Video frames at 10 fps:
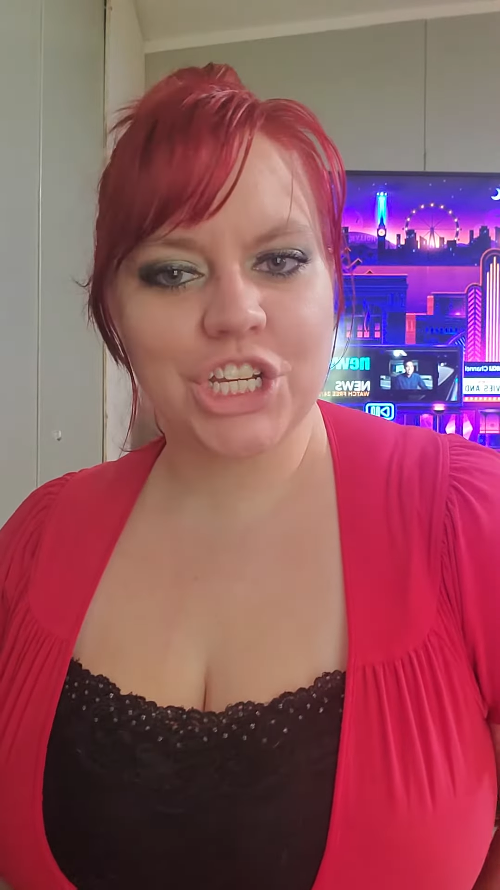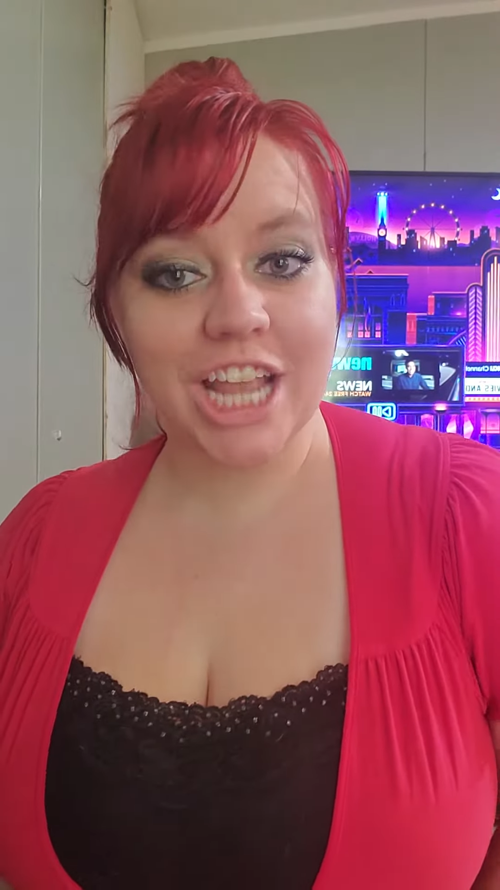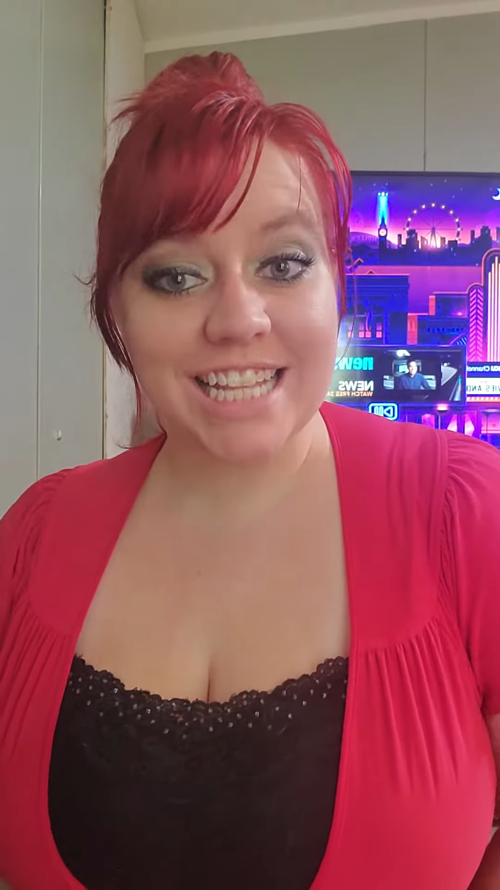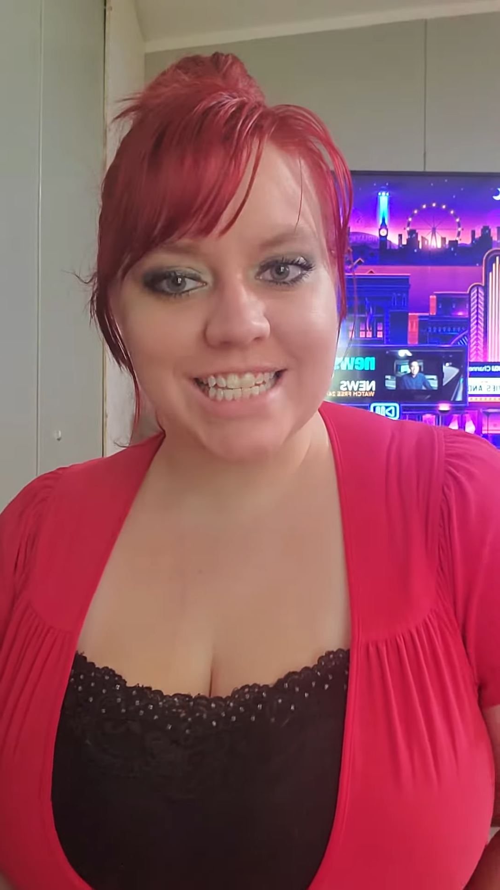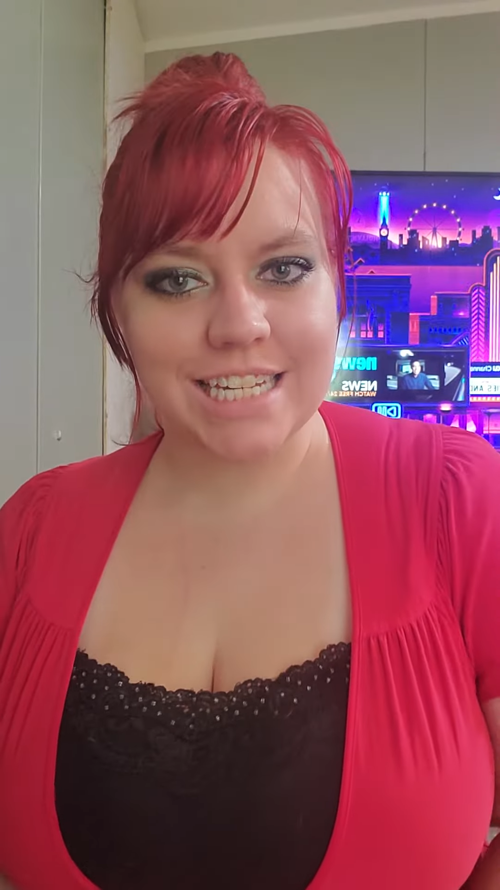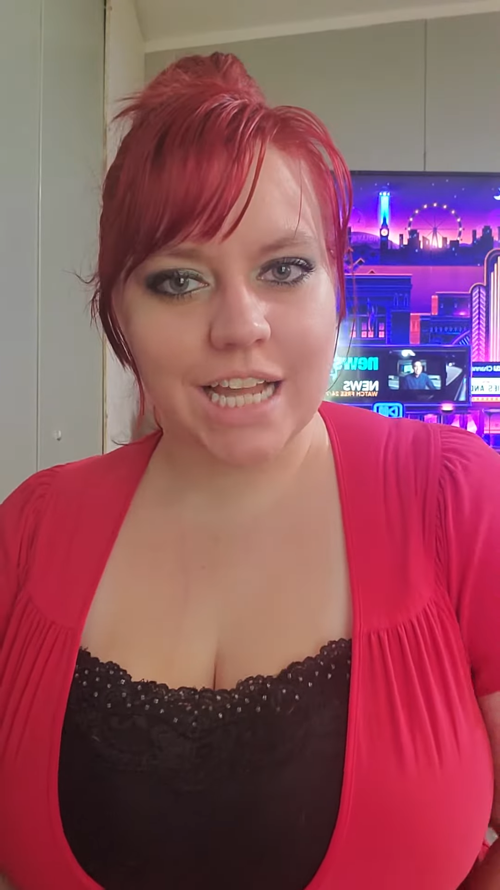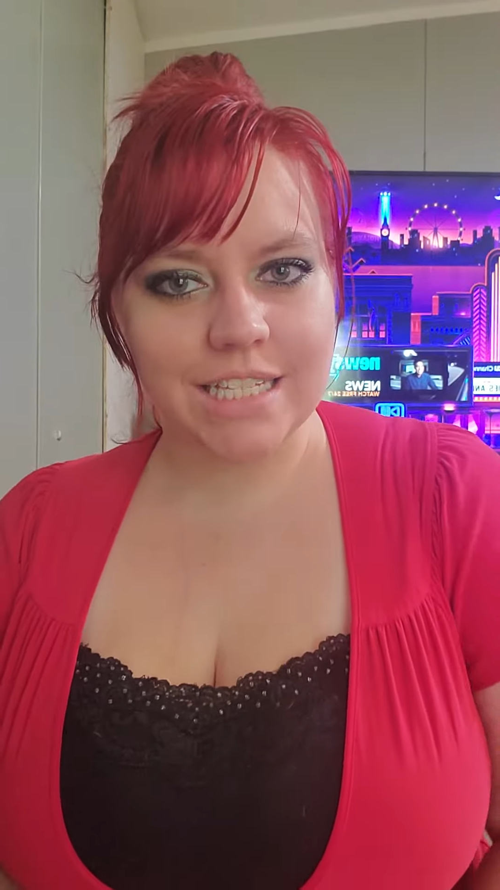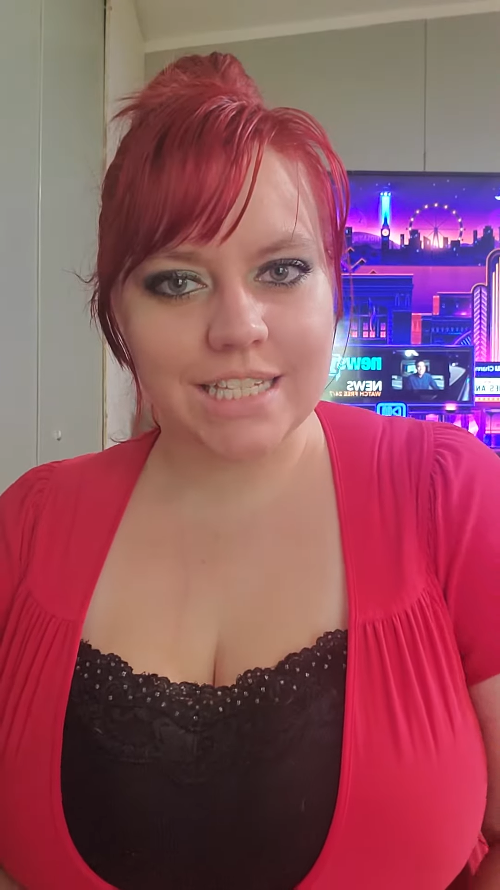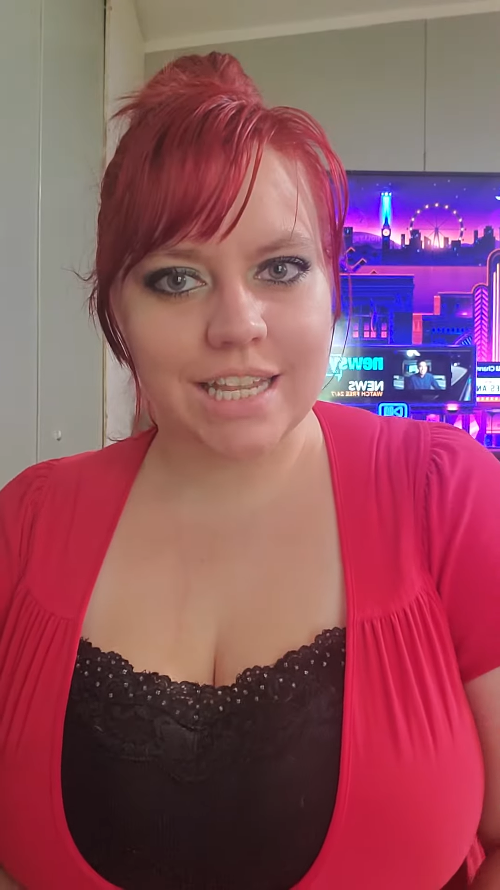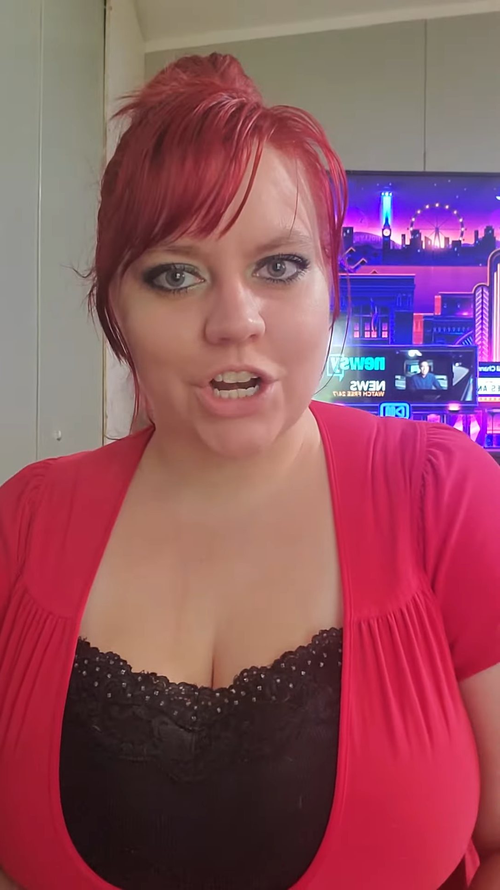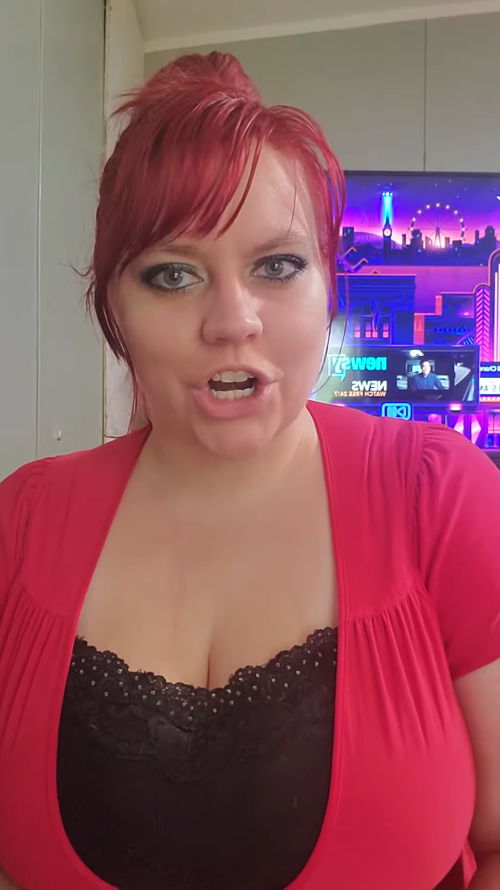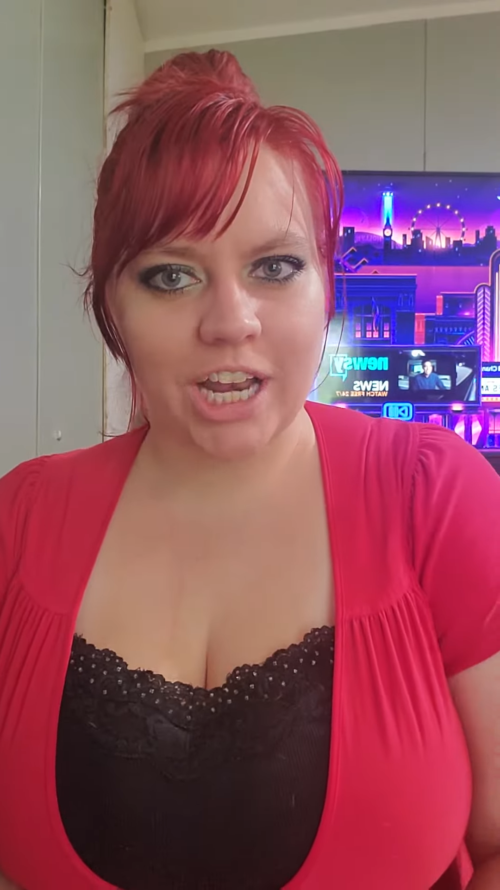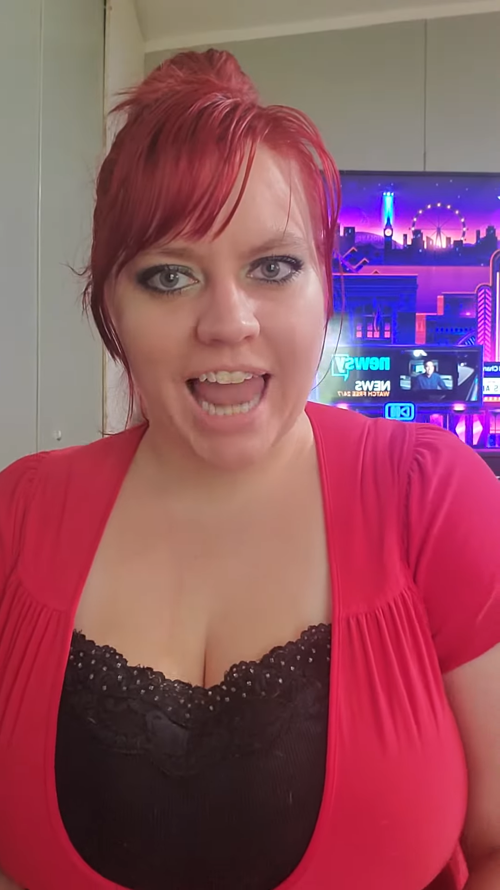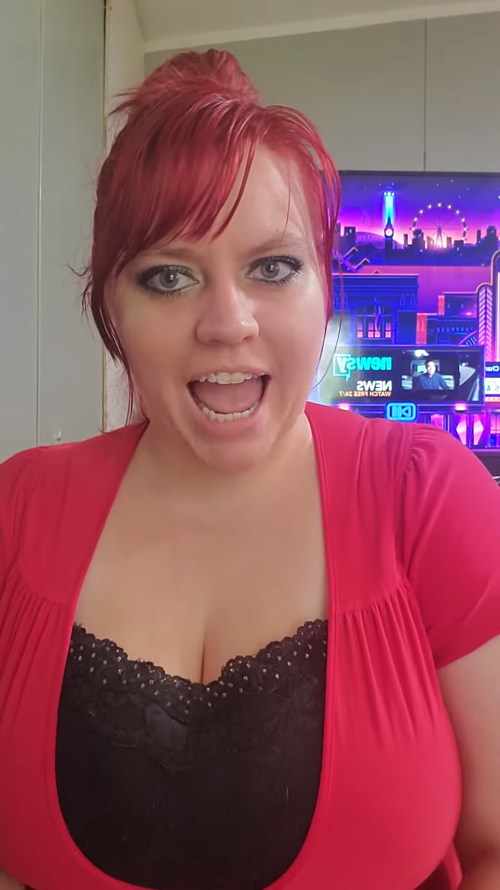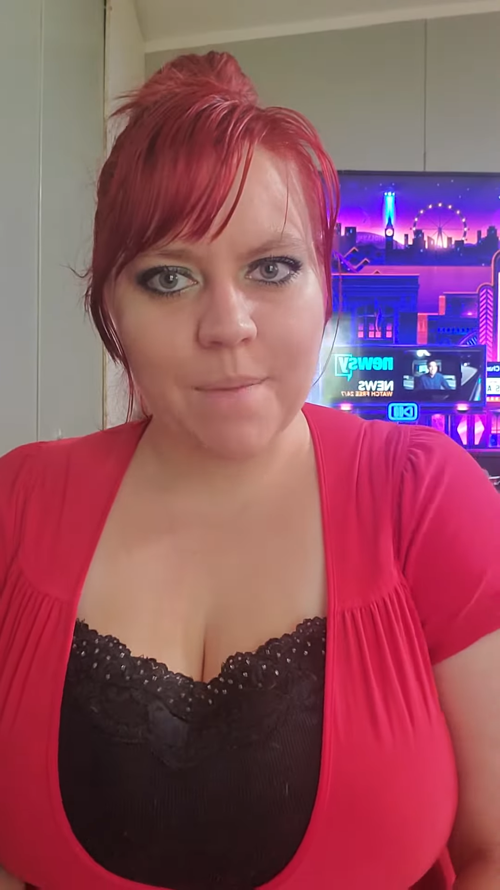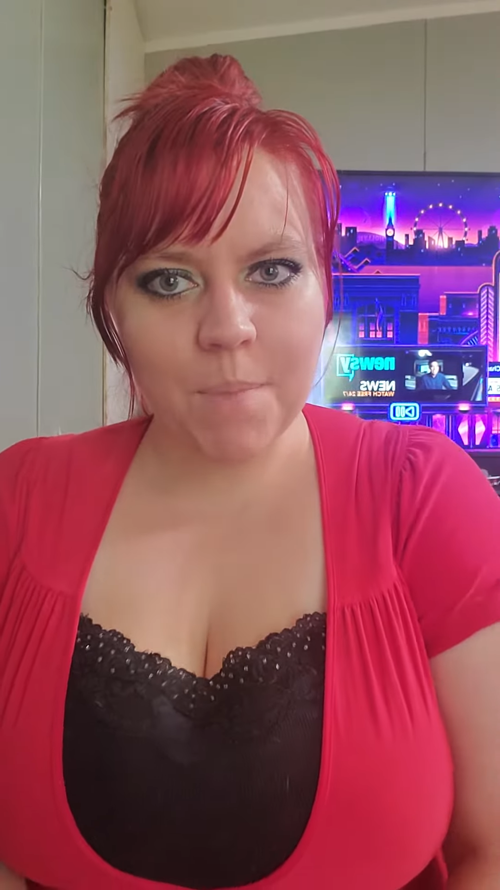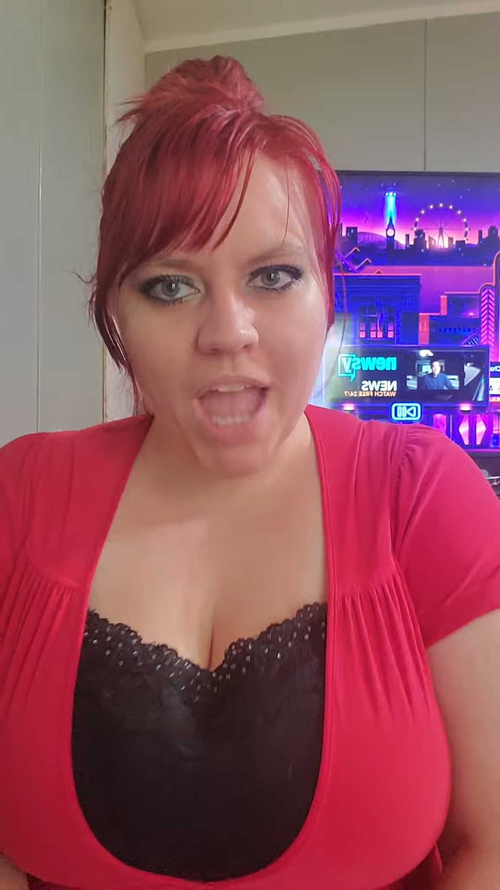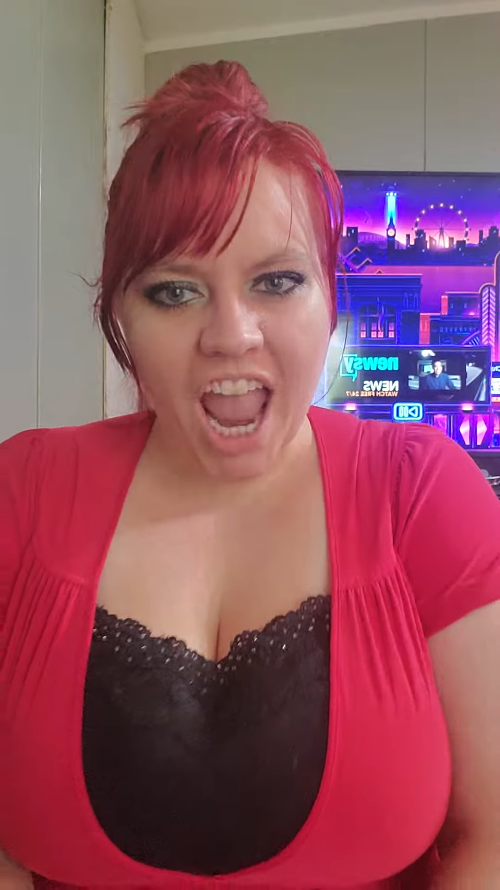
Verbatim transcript: chestnuts in her lap